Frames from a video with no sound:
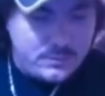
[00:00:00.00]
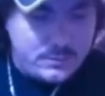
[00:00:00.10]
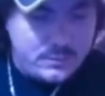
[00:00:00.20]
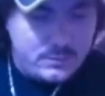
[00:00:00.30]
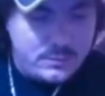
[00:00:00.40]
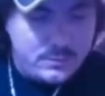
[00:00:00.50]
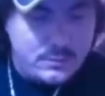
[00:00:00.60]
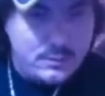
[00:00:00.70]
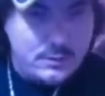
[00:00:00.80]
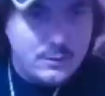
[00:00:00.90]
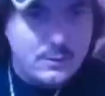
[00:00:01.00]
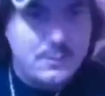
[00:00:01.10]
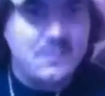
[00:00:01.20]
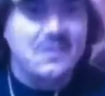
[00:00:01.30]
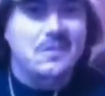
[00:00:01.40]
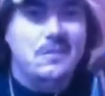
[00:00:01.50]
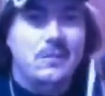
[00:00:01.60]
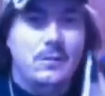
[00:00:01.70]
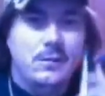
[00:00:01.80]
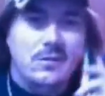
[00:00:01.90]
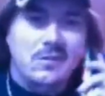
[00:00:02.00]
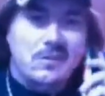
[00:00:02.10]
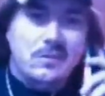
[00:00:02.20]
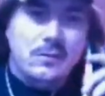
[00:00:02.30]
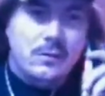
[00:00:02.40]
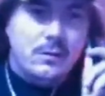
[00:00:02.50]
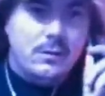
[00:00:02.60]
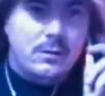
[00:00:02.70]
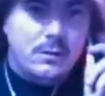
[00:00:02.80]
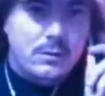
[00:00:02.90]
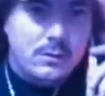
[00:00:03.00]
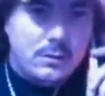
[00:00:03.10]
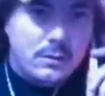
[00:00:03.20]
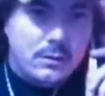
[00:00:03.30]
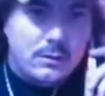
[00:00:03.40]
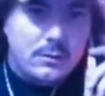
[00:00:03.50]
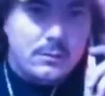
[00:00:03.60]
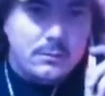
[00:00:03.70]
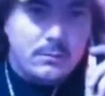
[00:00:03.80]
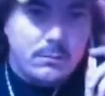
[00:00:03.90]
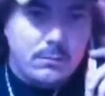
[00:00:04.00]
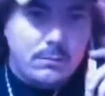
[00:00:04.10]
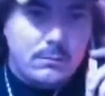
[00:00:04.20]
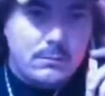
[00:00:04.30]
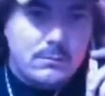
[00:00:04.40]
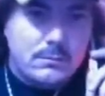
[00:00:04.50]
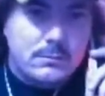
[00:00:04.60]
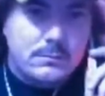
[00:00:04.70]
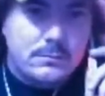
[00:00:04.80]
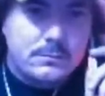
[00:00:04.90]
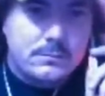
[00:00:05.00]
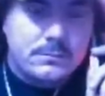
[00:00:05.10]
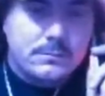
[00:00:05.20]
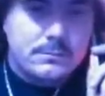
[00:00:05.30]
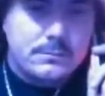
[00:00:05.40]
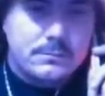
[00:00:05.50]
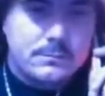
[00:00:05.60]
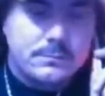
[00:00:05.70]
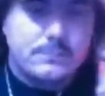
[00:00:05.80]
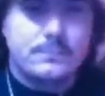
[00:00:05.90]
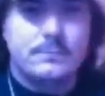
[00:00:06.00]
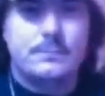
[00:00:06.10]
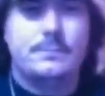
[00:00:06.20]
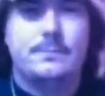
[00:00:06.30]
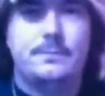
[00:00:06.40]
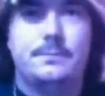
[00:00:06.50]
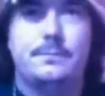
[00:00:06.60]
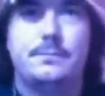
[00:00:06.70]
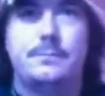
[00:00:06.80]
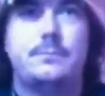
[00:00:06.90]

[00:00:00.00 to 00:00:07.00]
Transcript: Nothing is said.